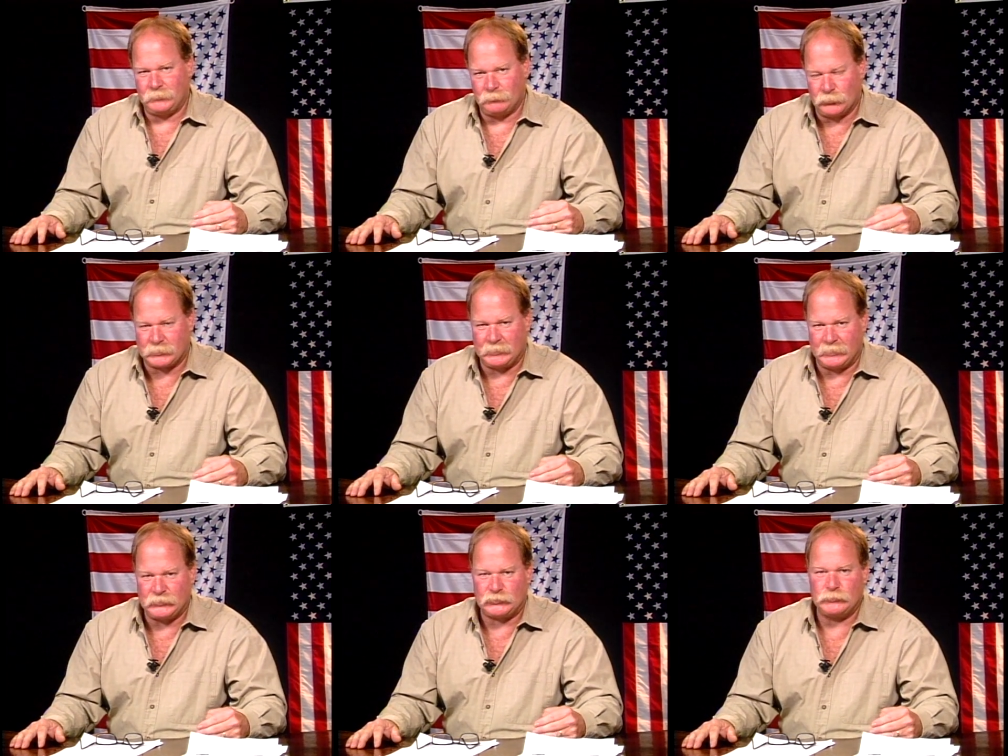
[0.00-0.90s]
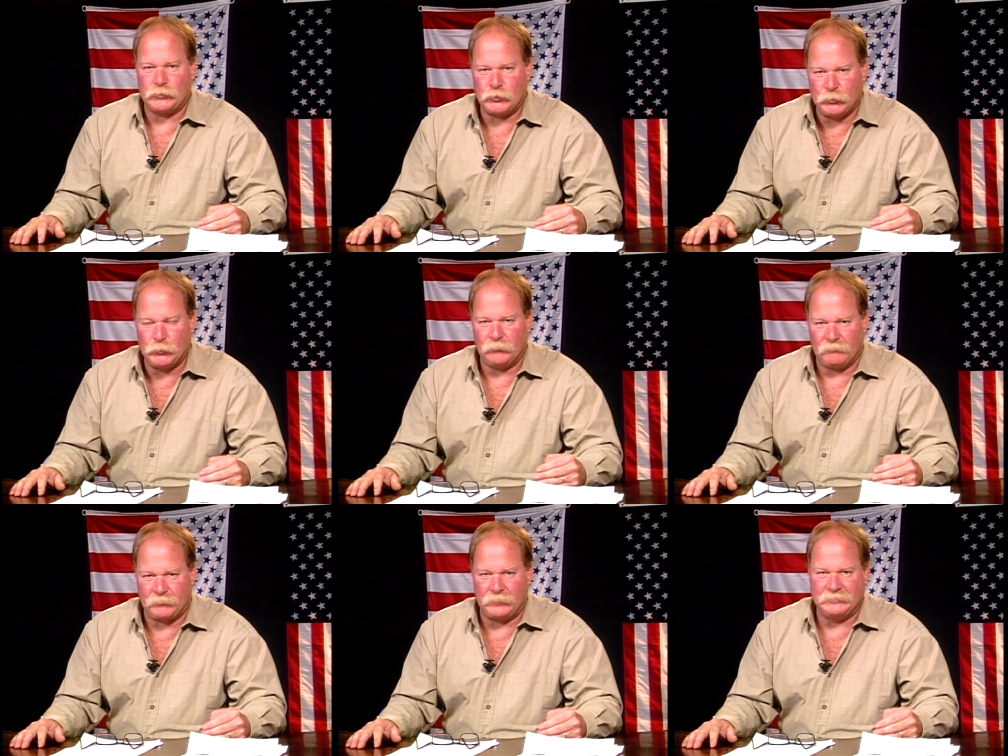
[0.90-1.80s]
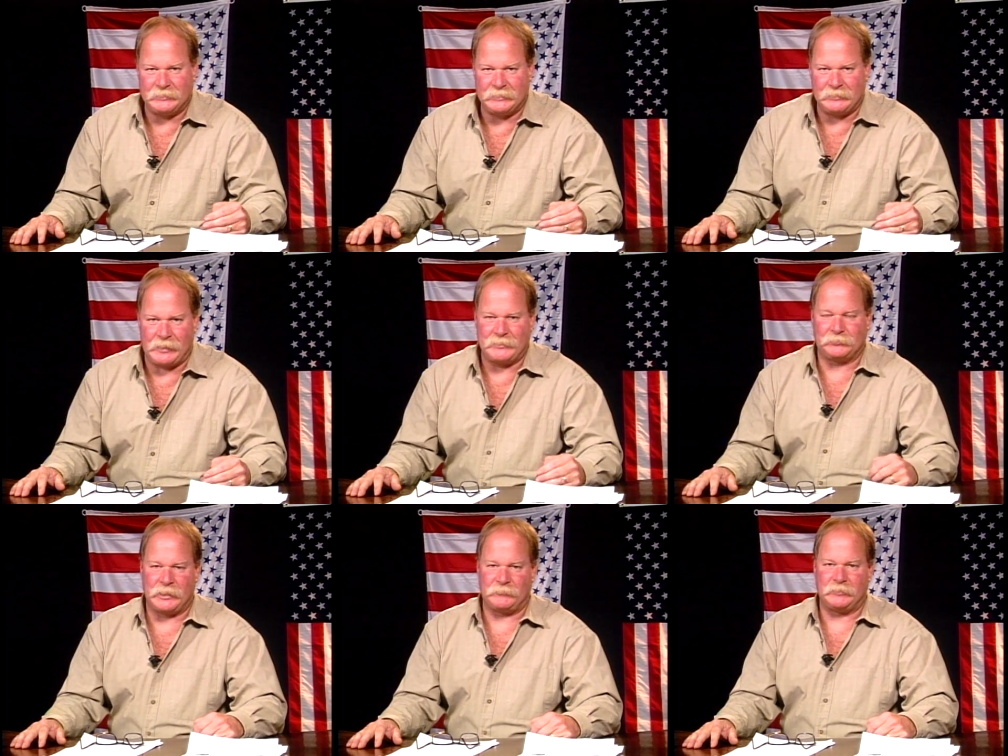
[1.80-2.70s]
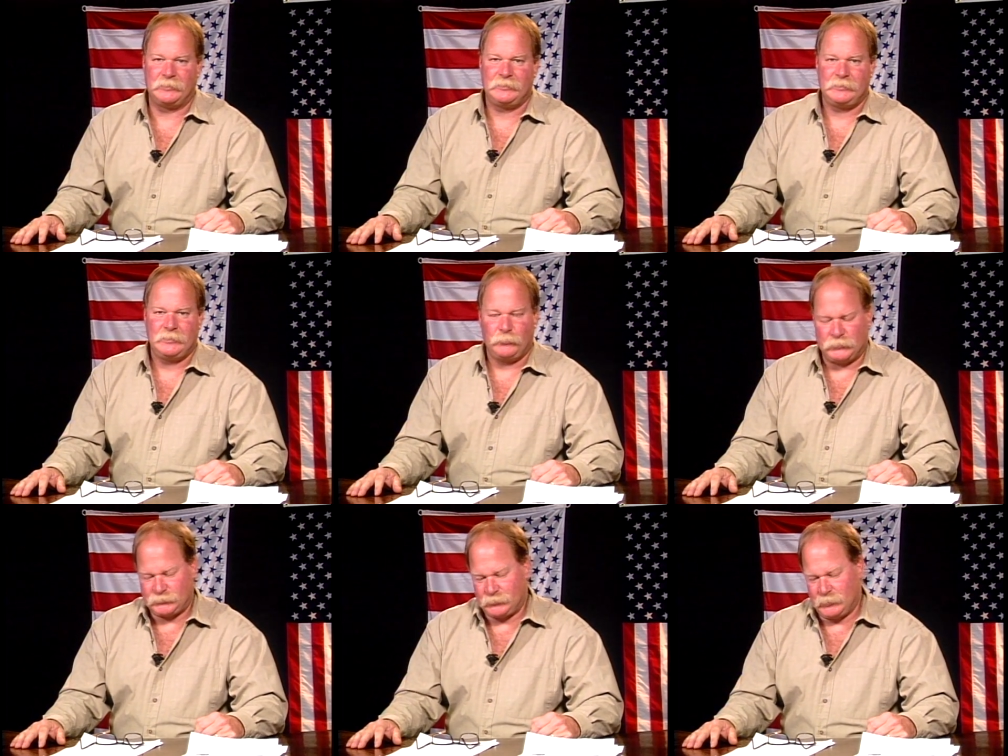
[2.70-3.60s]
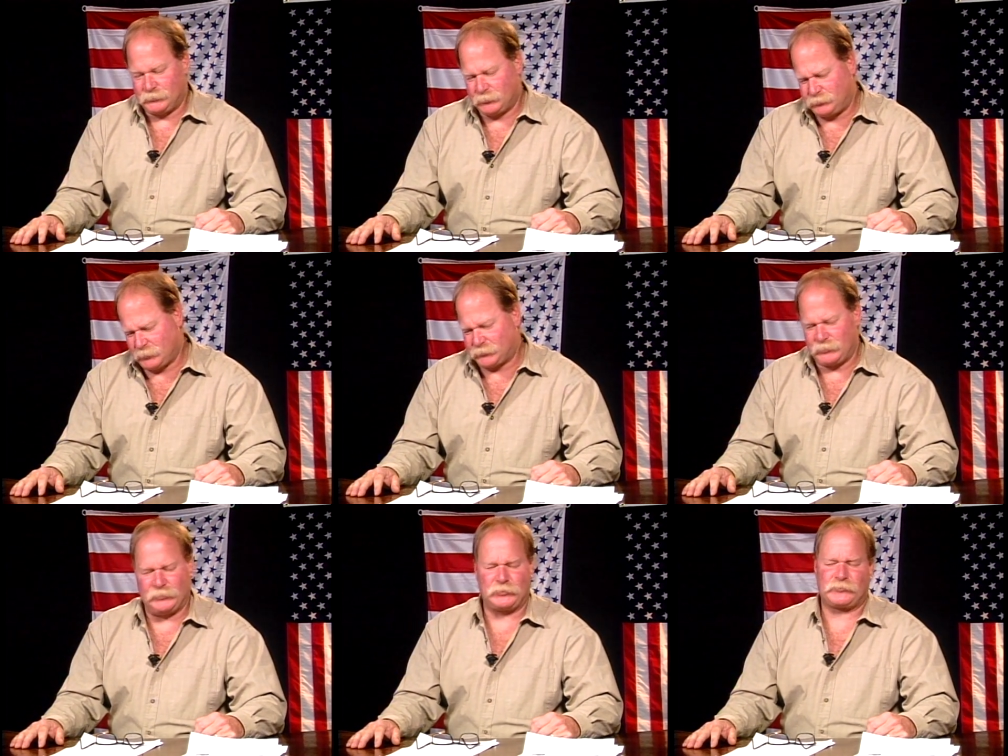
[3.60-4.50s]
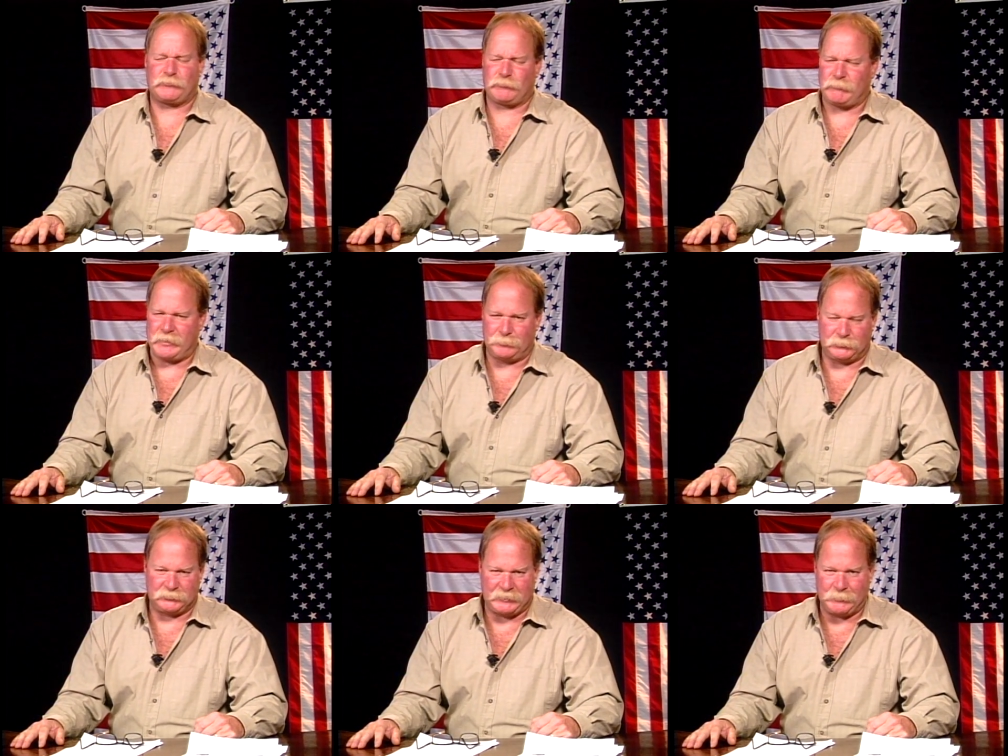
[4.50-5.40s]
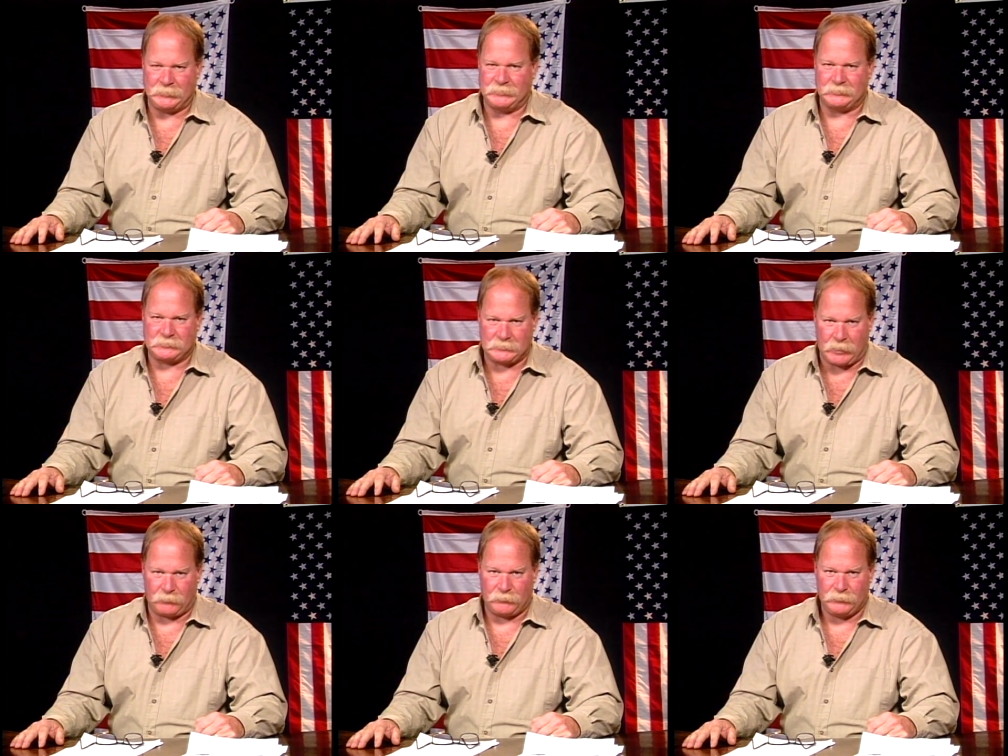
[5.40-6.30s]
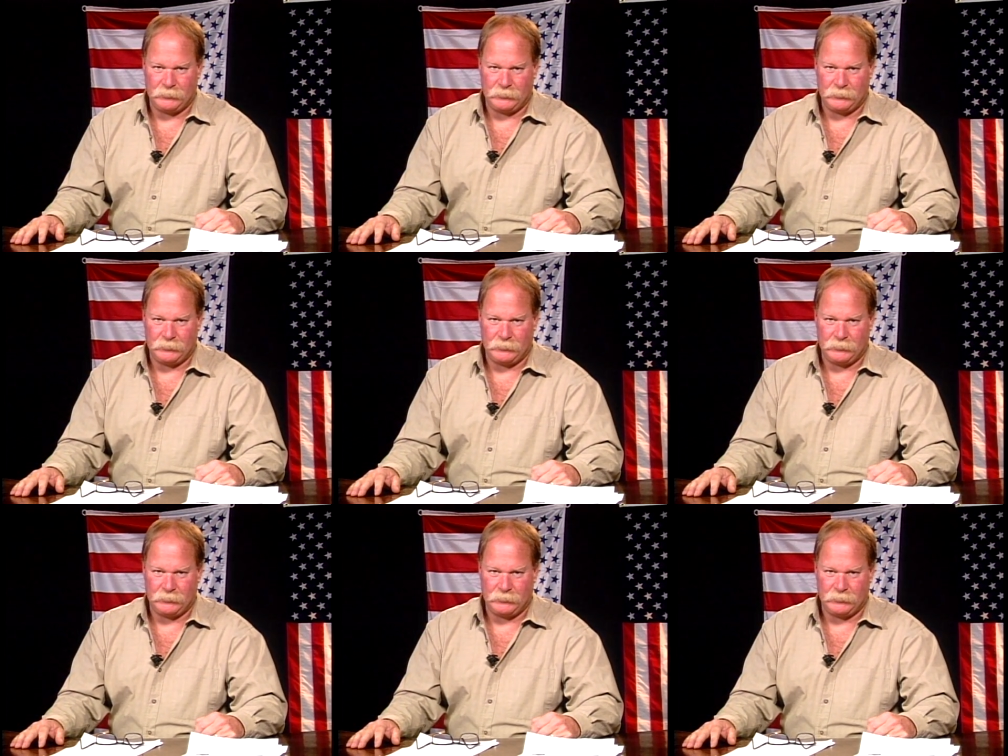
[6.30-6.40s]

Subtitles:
looking into who funded 9/11, which is just an incredible statement in itself.